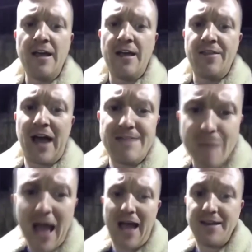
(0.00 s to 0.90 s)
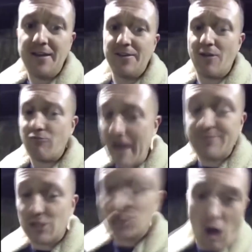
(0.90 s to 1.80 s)
that a man that raped a
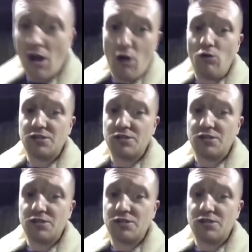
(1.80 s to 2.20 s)
child,